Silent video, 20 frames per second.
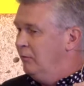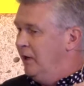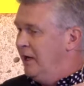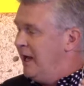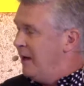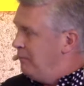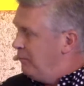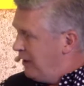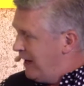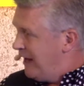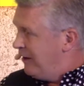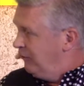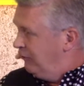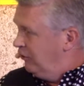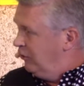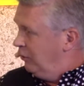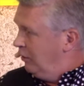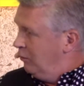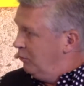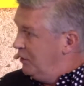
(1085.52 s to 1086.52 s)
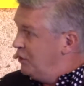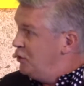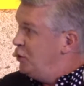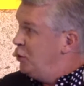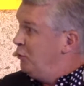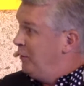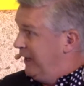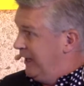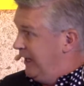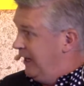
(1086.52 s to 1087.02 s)
we plan to do it, we're
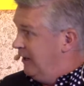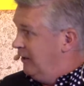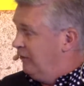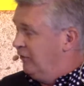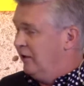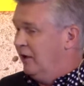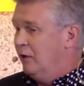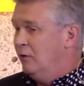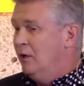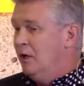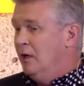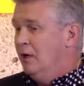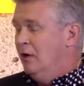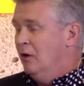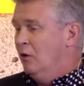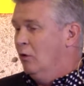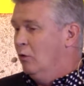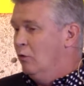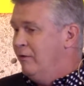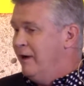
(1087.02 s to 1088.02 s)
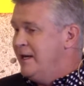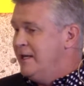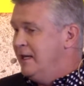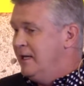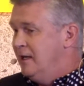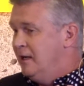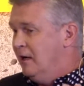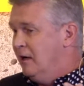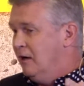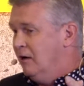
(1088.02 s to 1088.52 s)
doing it. So
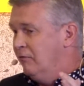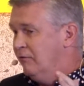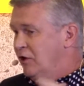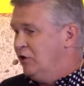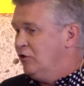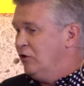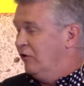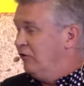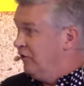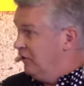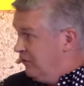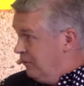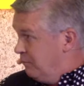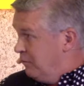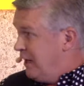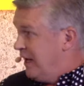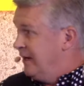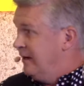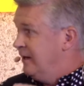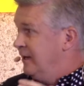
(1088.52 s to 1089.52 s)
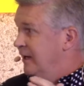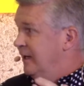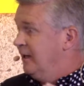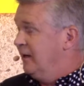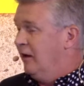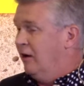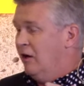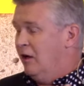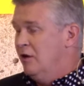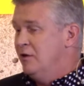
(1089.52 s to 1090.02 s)
already our rich content and branding,
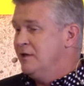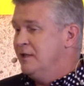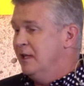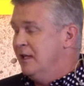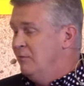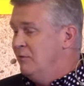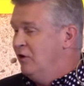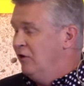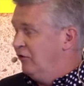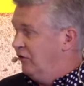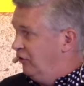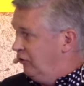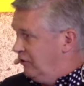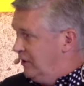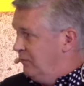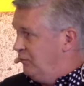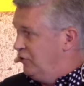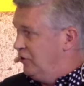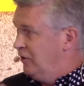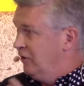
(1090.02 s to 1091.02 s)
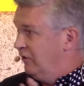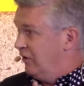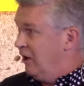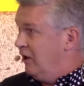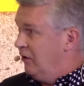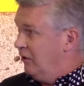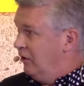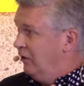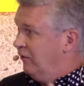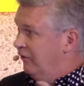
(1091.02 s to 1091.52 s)
our hotel images, descriptions,
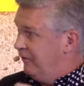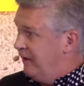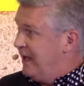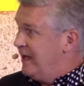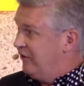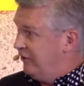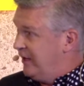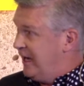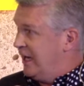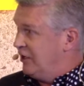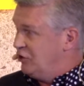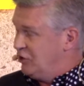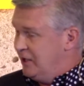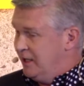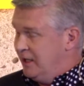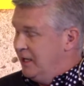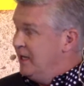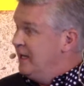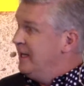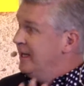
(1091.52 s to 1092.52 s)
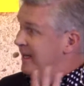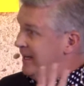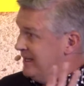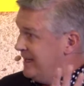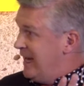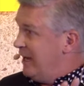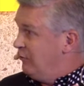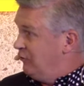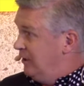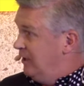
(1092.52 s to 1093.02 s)
our fares caching is
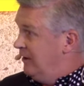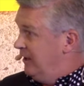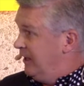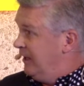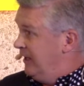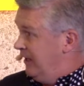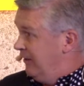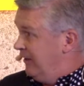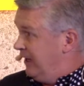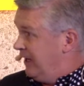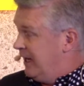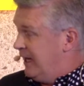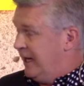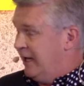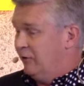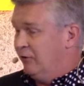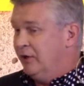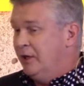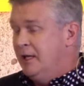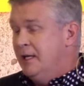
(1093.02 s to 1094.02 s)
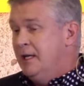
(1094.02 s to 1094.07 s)
out in the cloud.